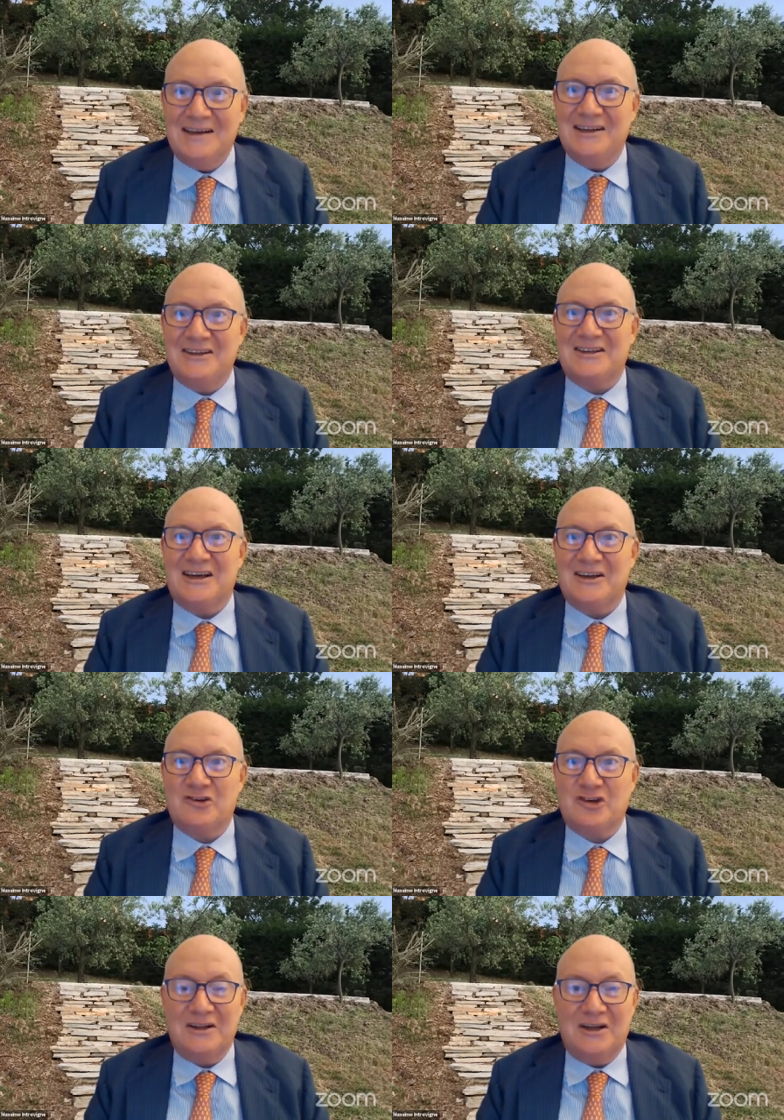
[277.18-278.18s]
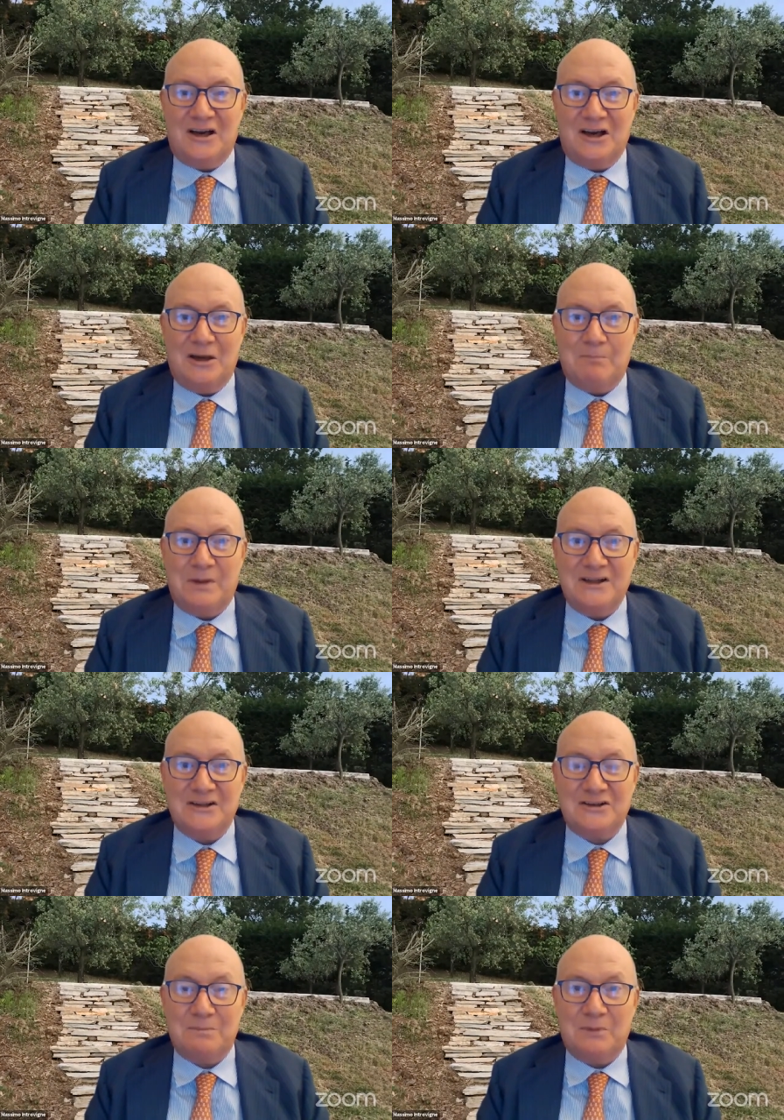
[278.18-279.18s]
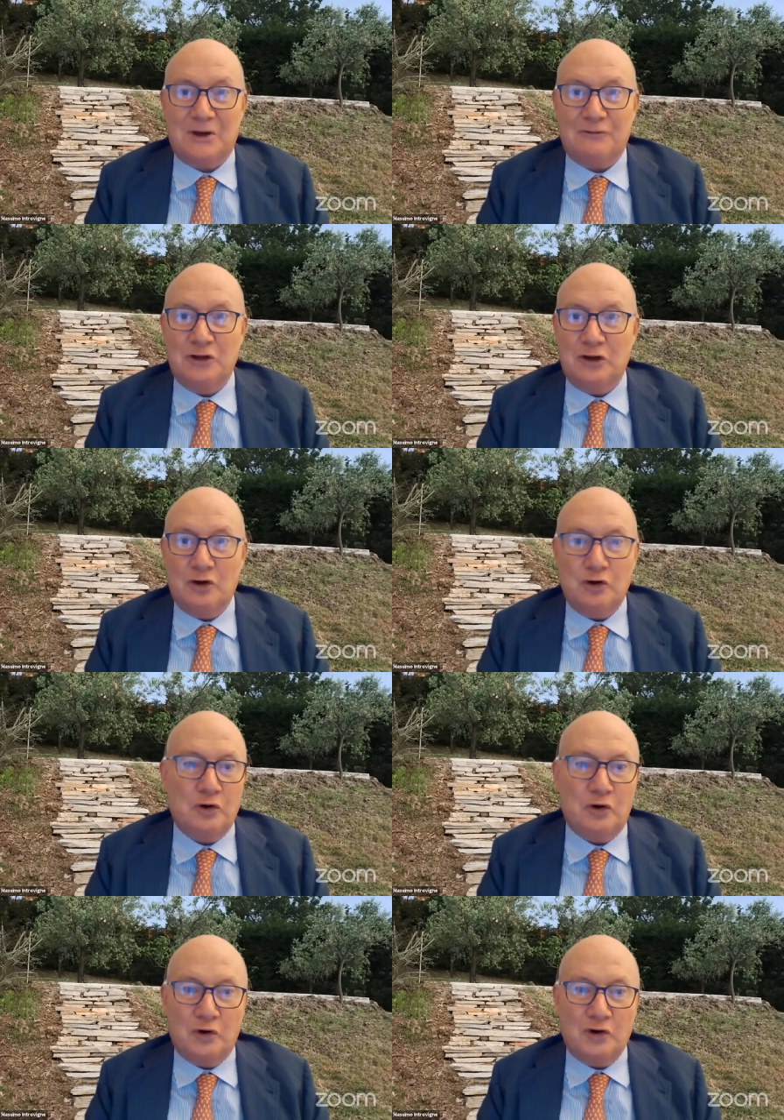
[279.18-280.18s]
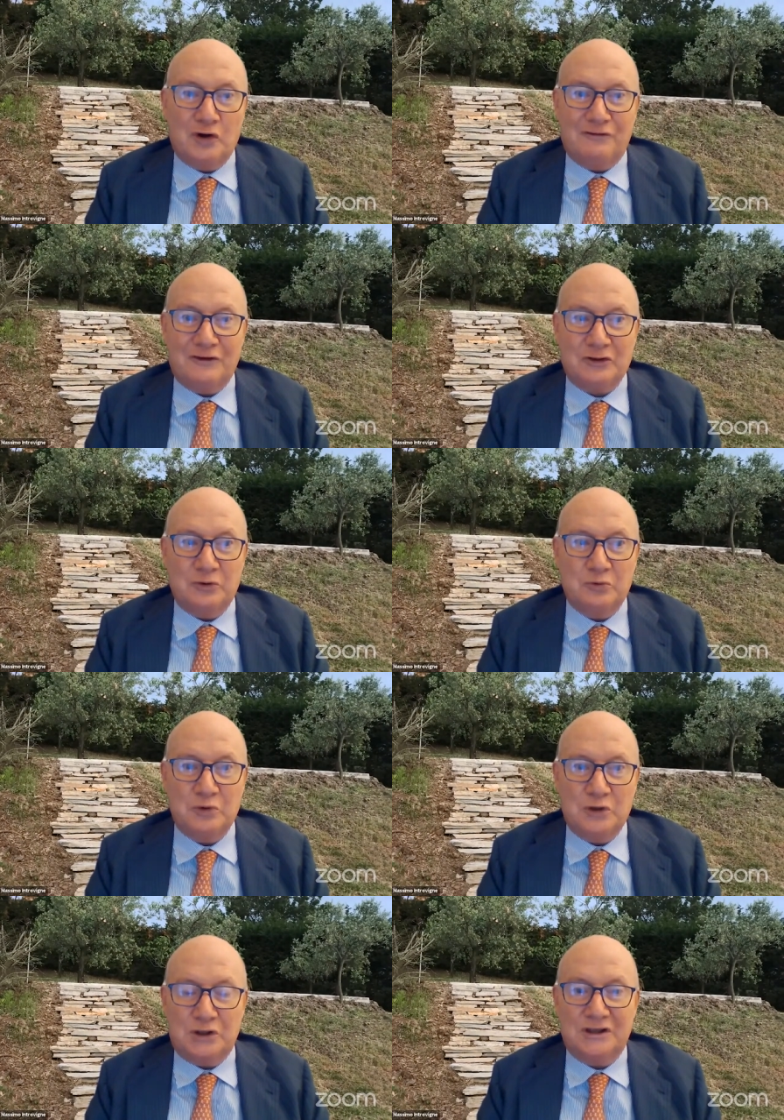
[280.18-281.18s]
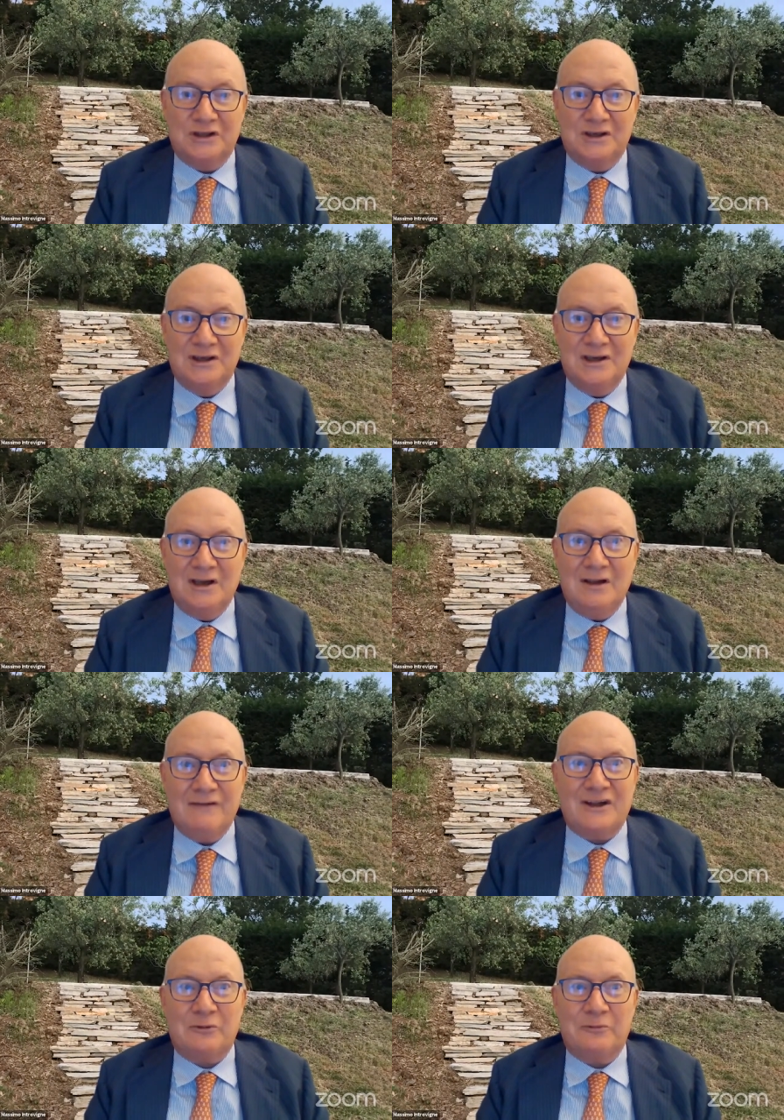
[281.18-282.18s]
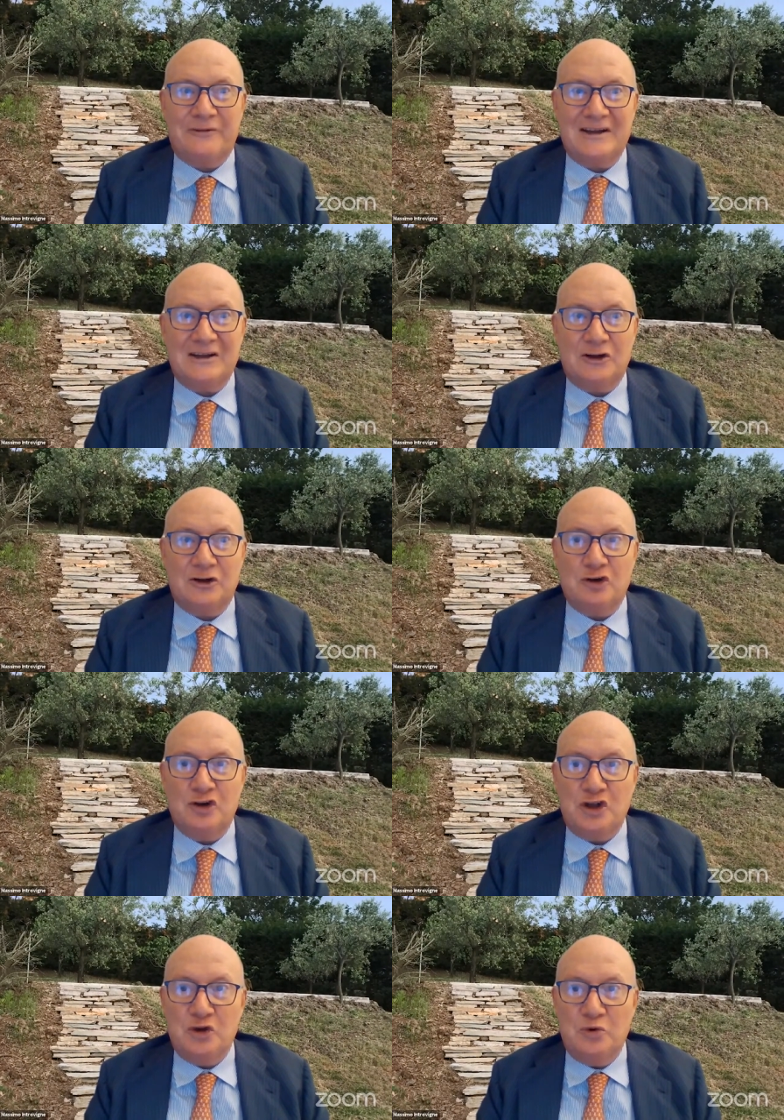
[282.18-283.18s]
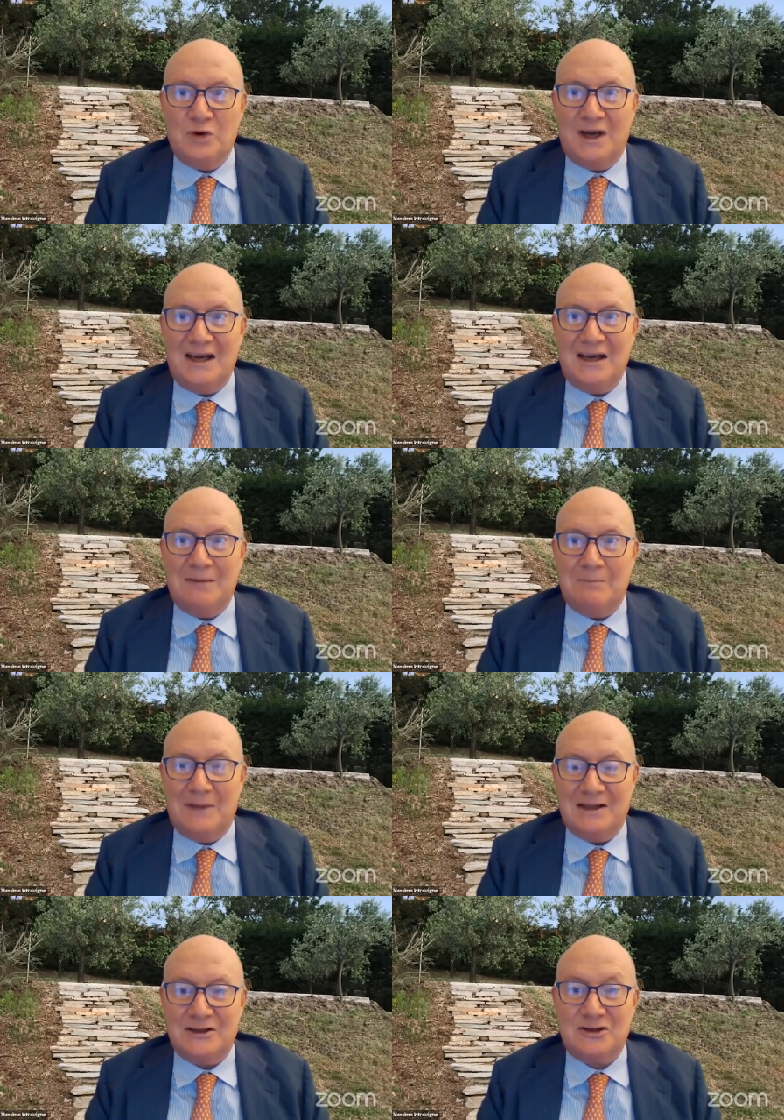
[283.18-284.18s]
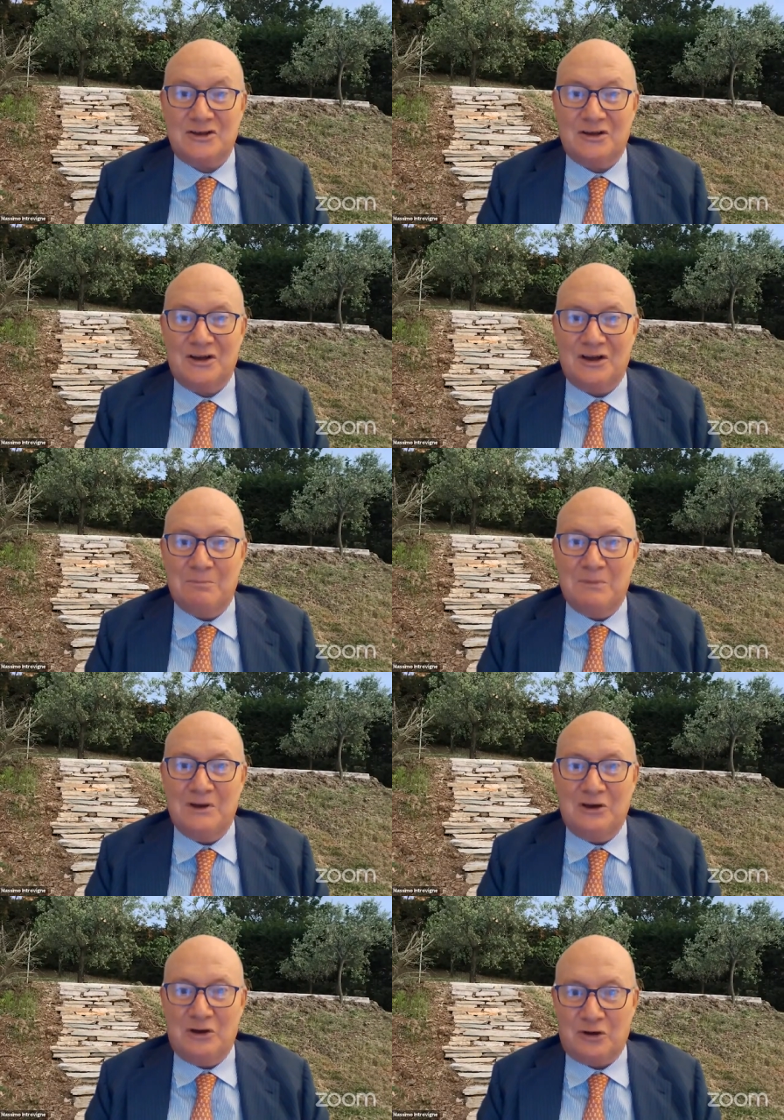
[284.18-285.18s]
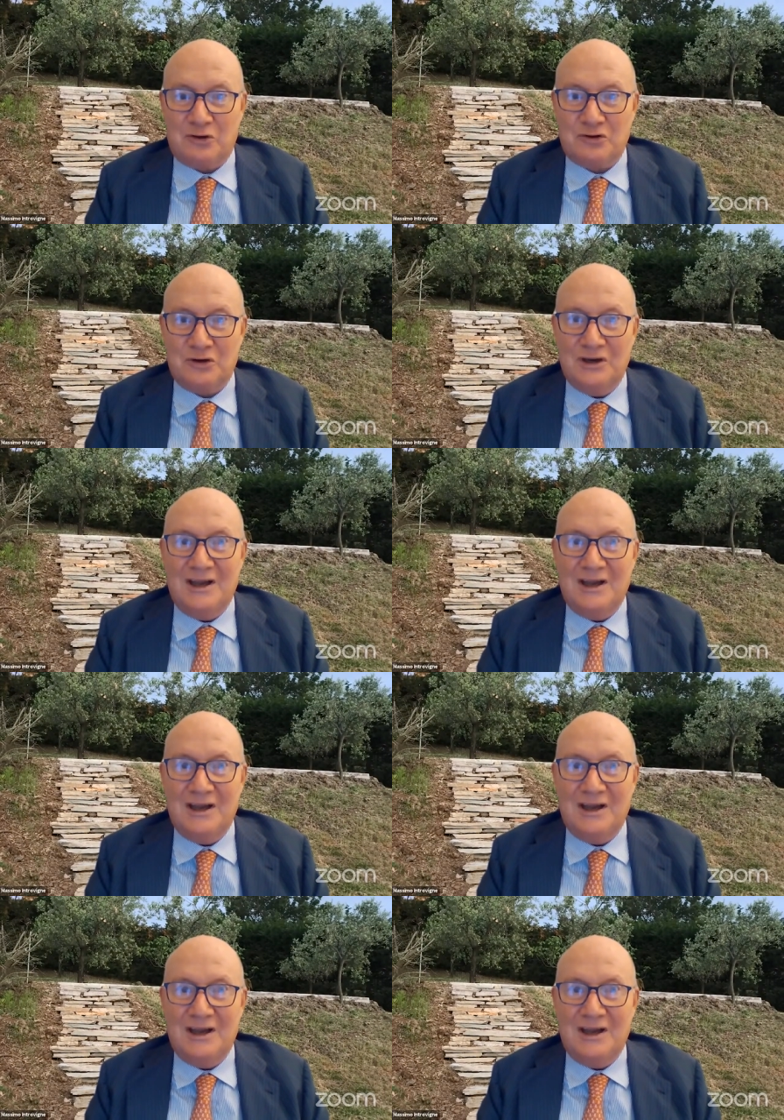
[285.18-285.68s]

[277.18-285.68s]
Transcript: It's a general principle of the law all over the world that when new elements emerge,